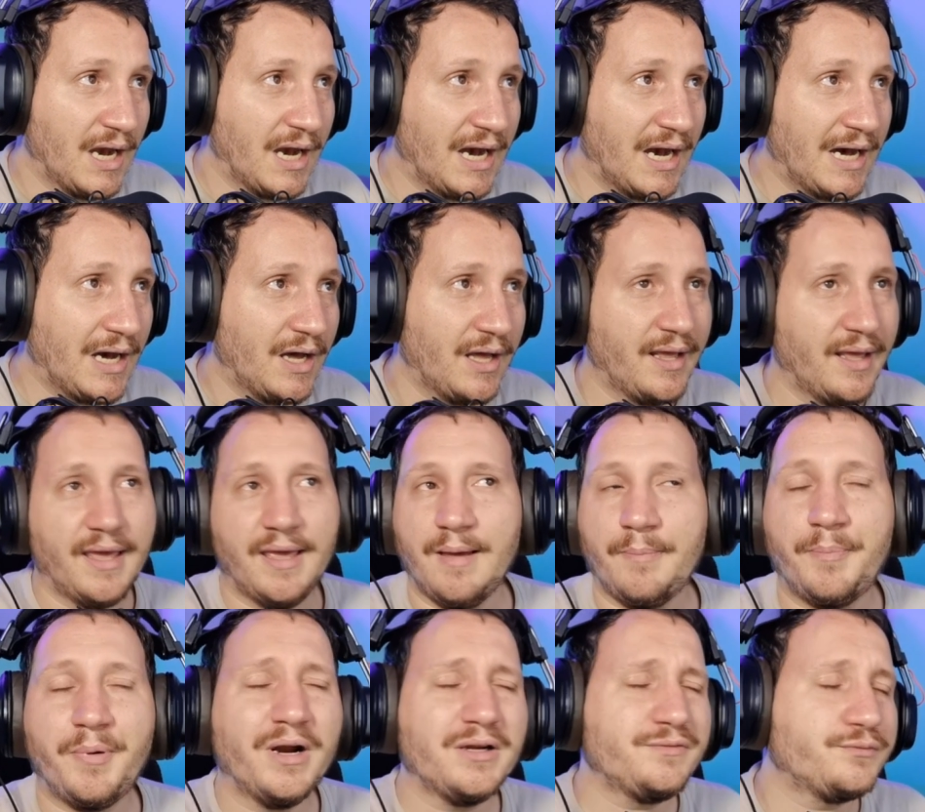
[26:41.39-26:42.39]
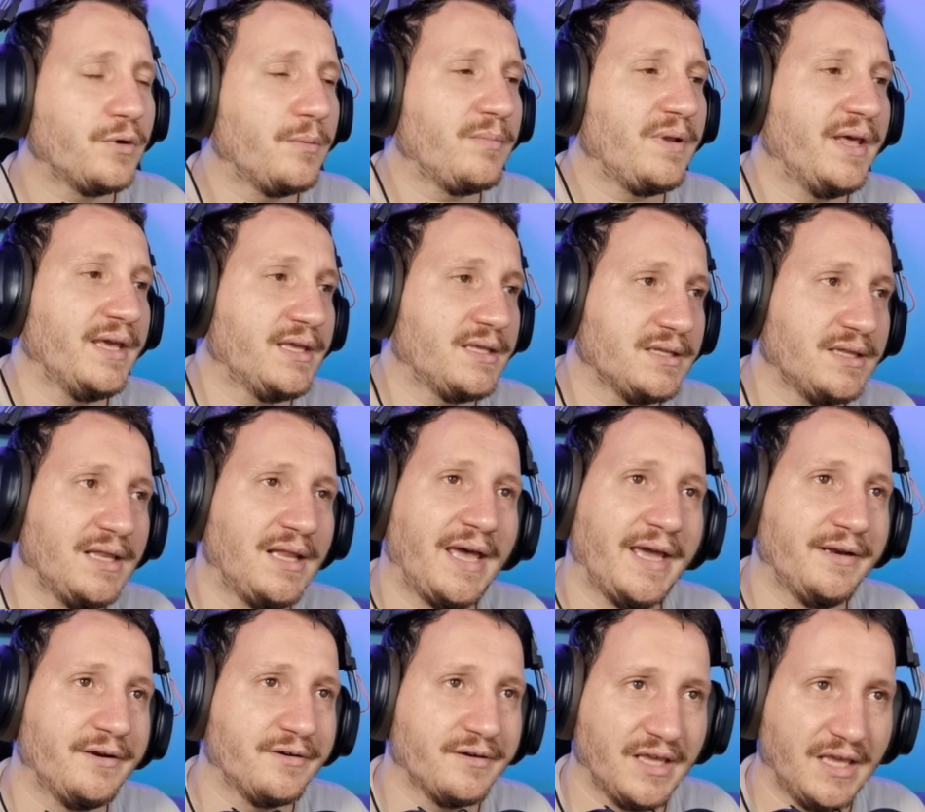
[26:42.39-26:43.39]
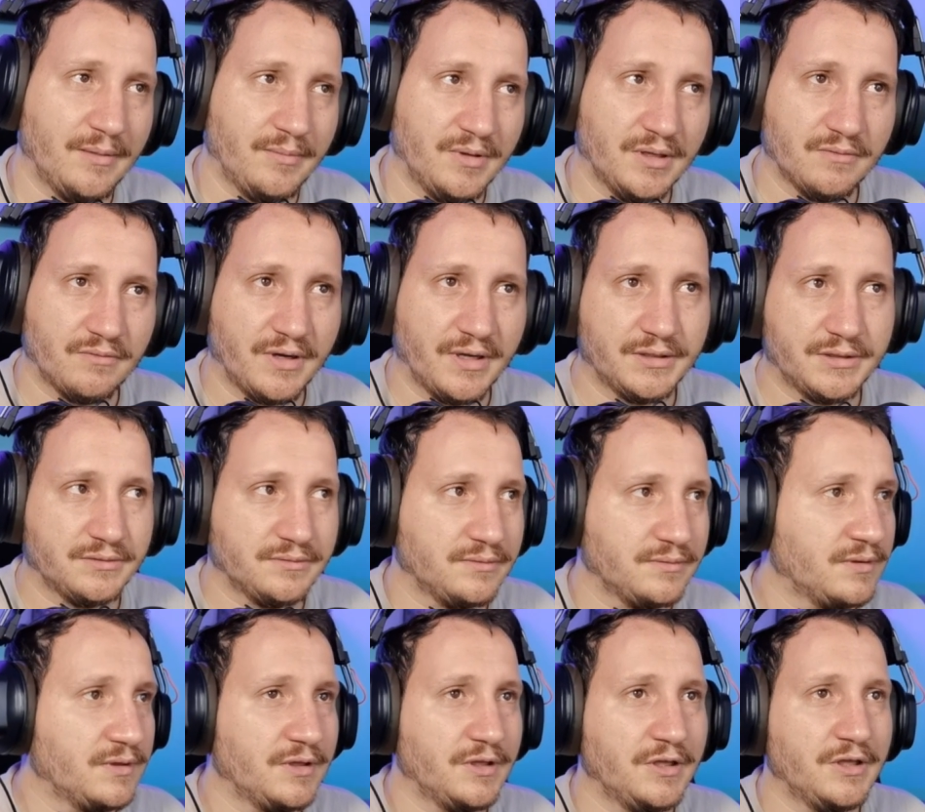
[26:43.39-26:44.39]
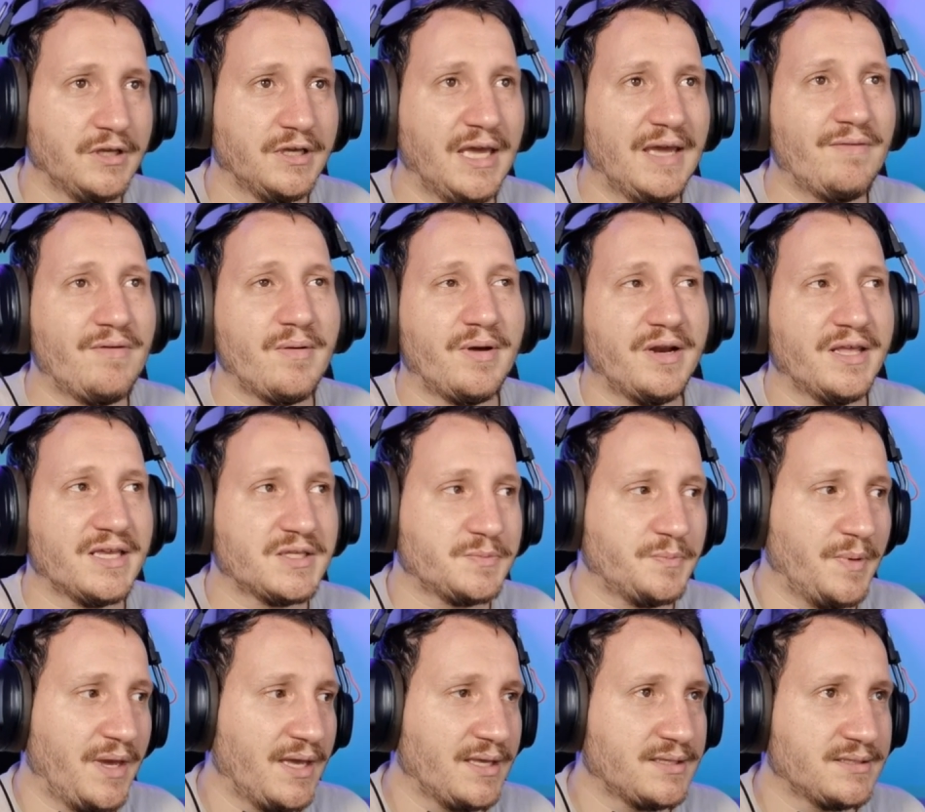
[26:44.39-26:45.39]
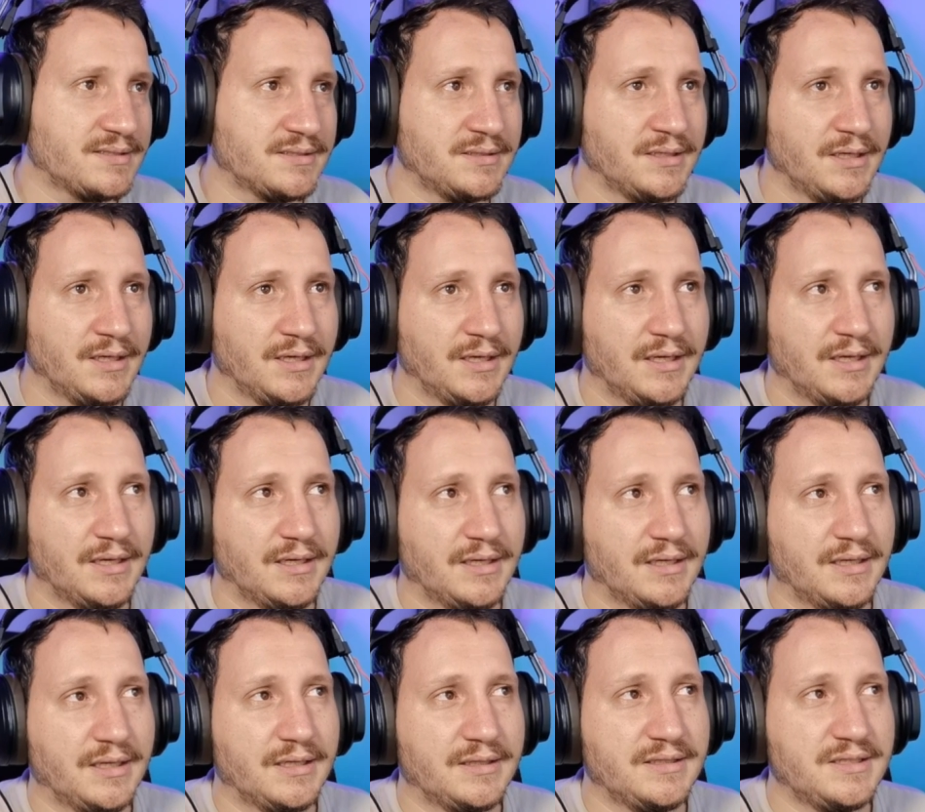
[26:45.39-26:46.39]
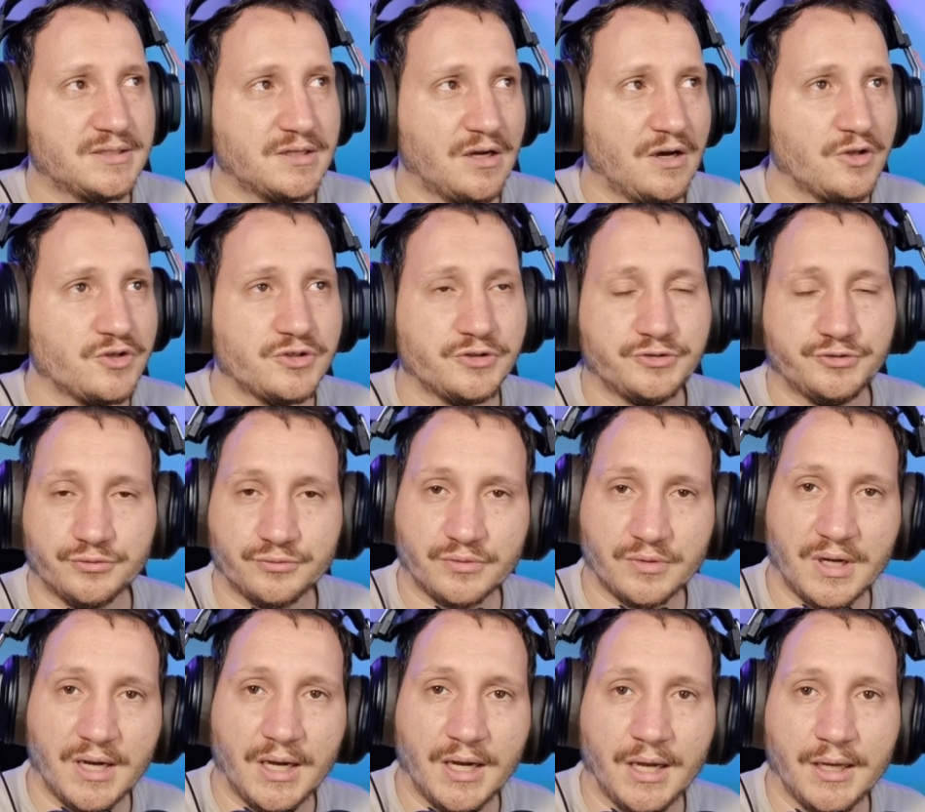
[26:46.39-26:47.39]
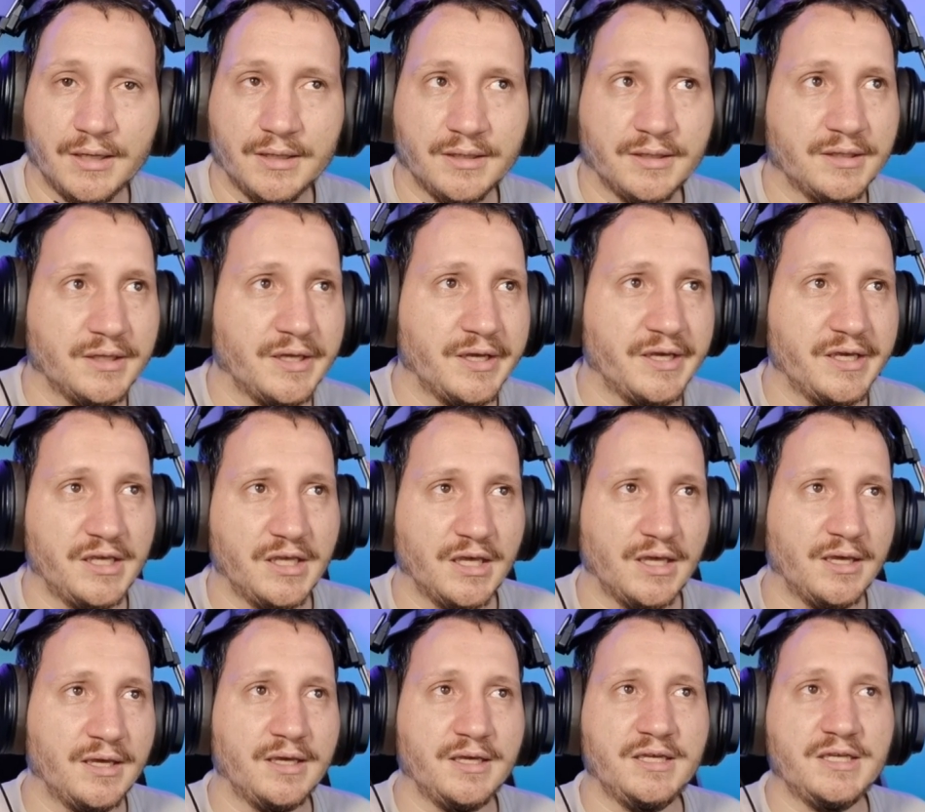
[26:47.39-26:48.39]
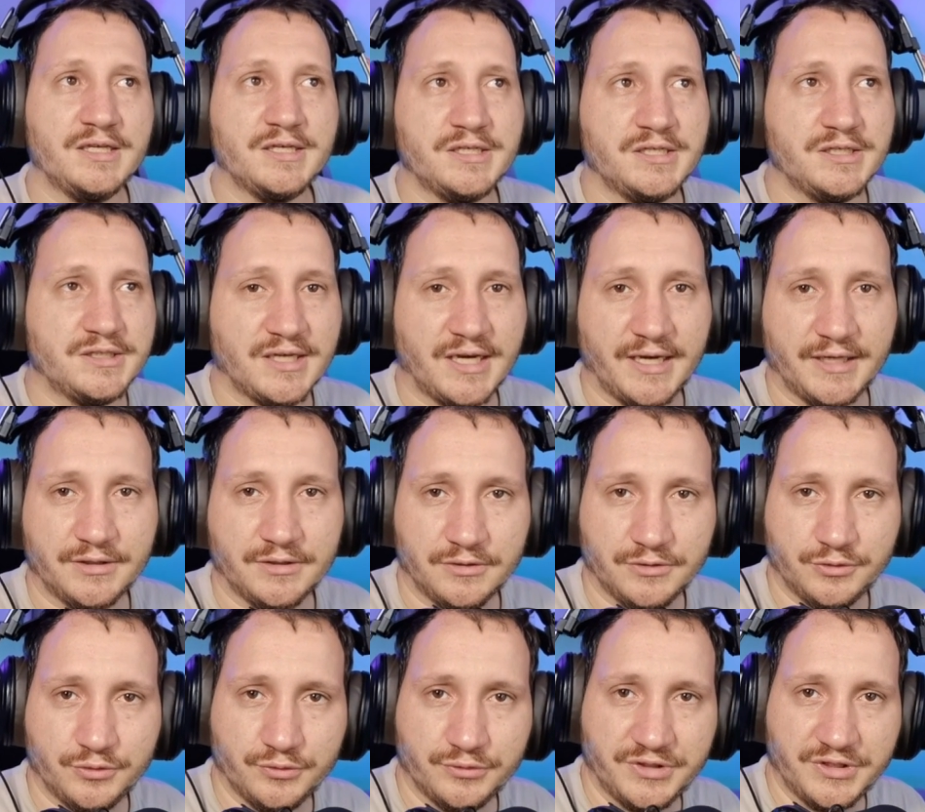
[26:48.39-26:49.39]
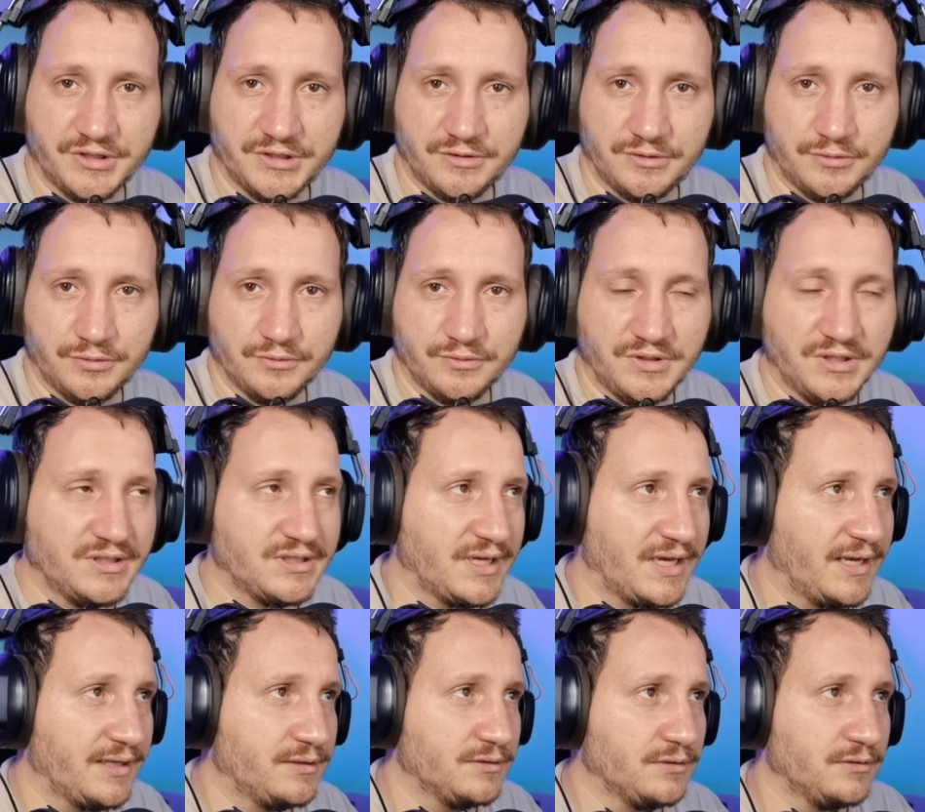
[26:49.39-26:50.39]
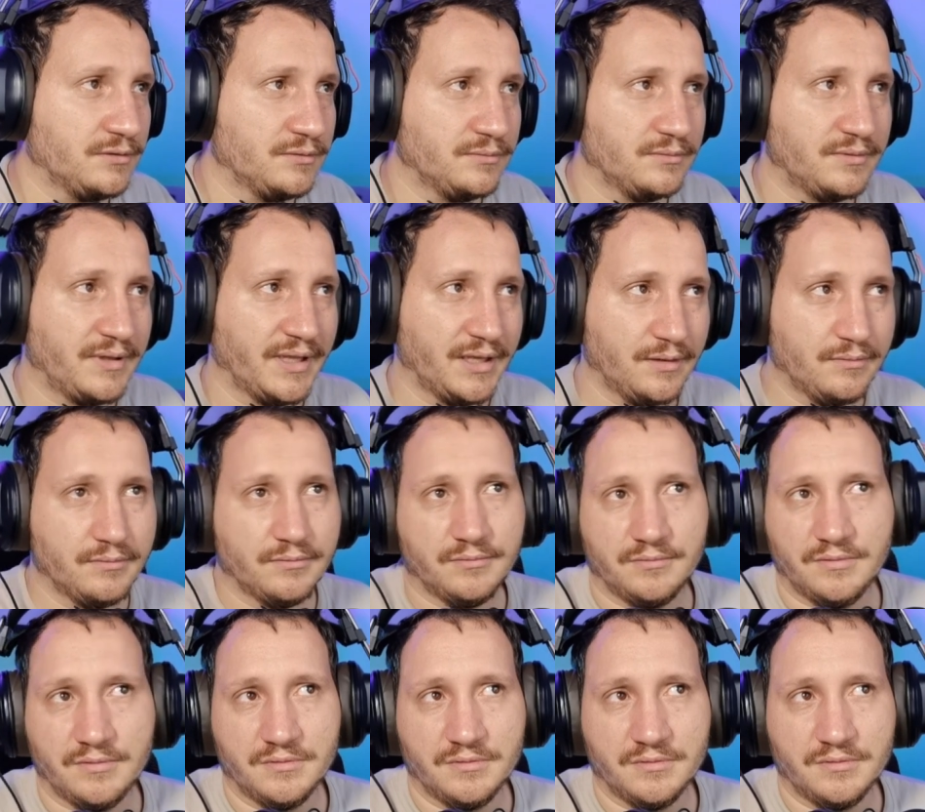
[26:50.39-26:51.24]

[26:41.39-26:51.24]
Apart from like lighter gaming, right? Everyone expects this console to run indie title, 2D title, like